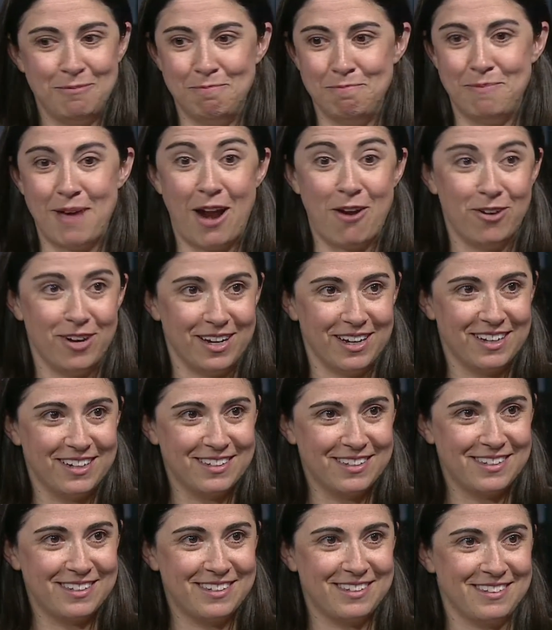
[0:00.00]

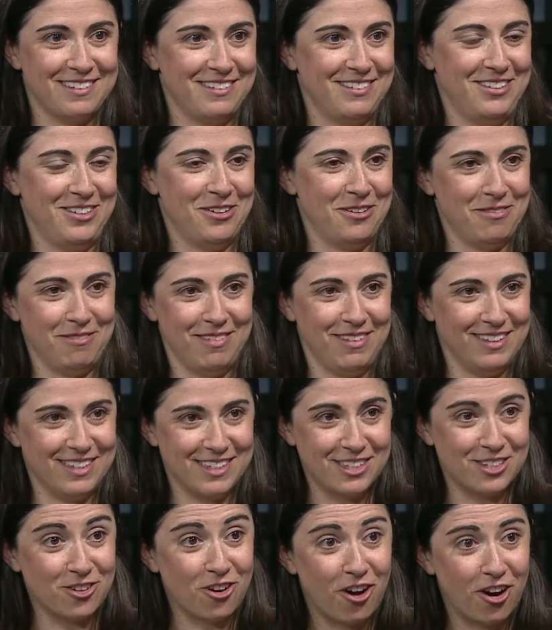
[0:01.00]
barracks,
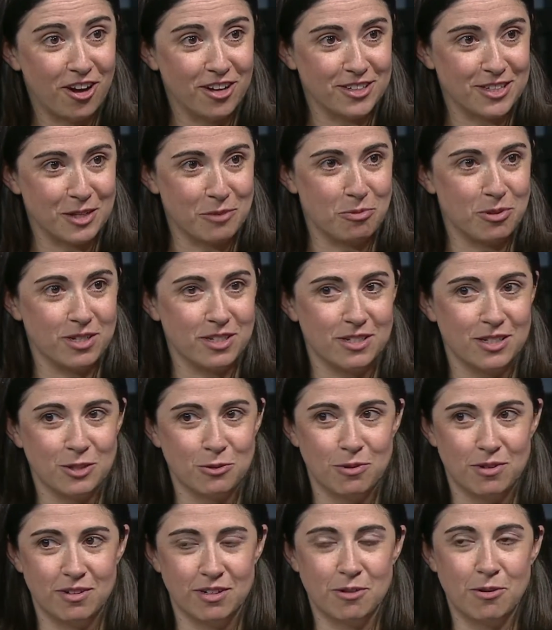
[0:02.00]
stars that prisoners
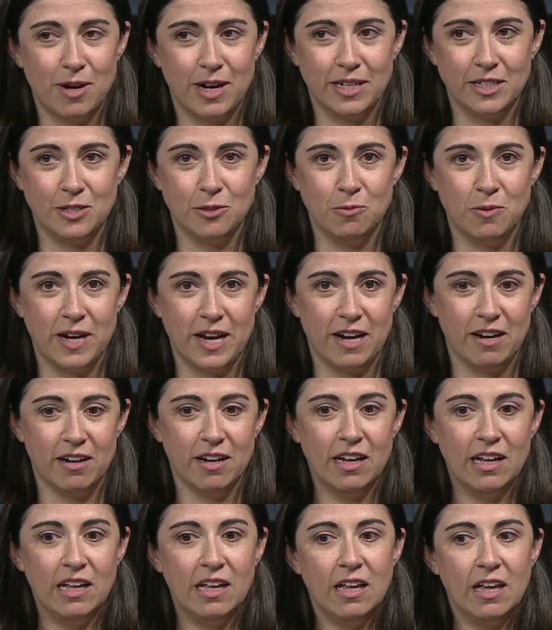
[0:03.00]
were required to wear.
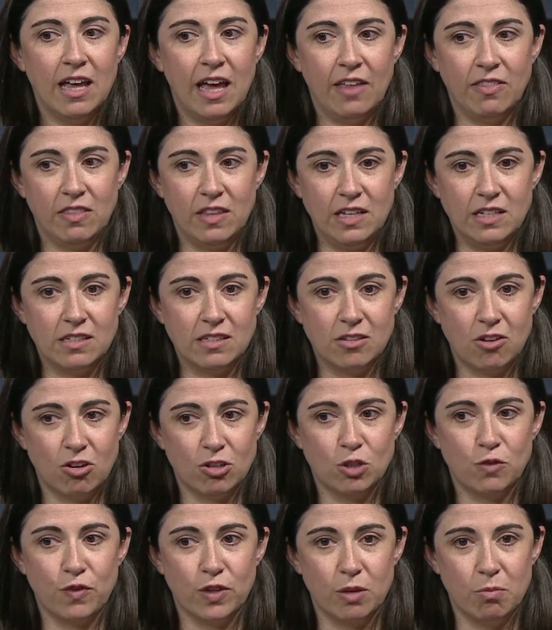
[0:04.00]
And these
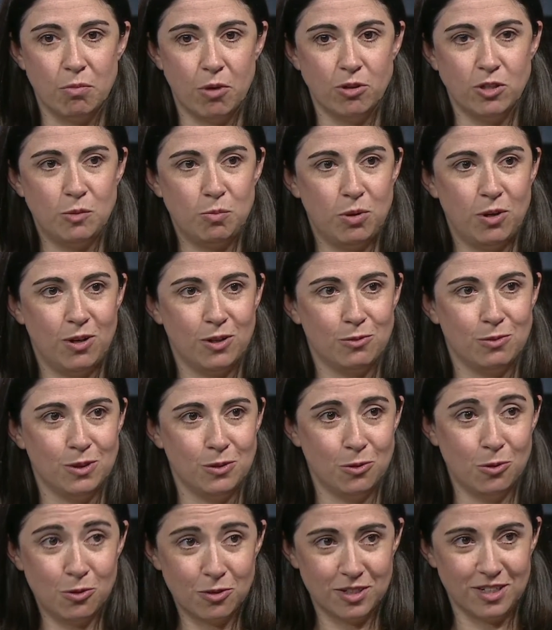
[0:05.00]
songs, for the most part, were
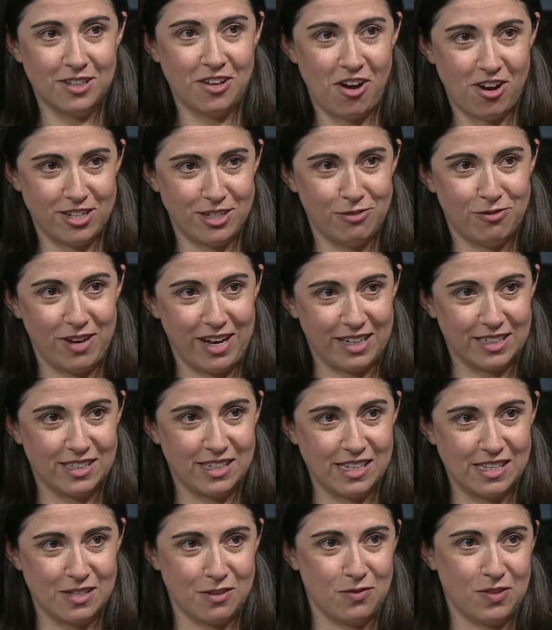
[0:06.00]
oral artifacts
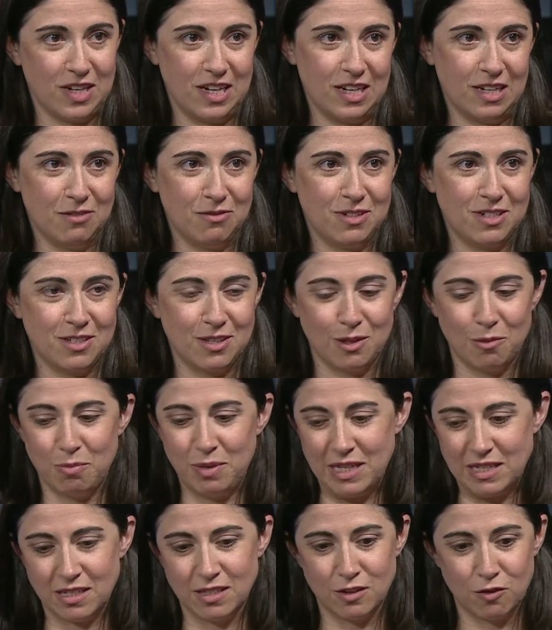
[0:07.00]
that survived. So the
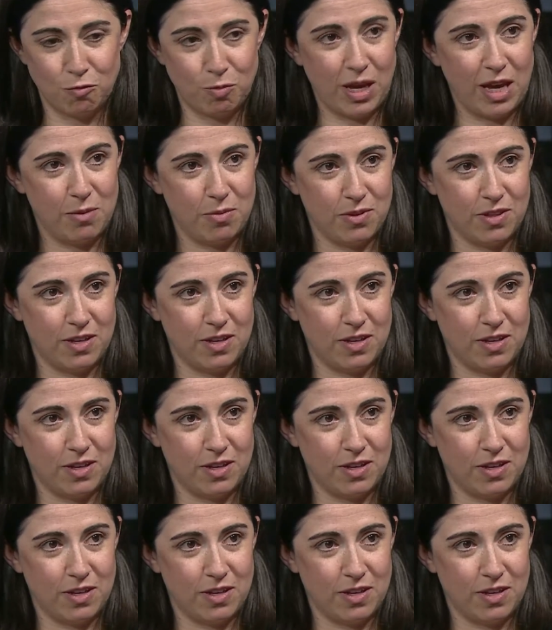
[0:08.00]
pieces of paper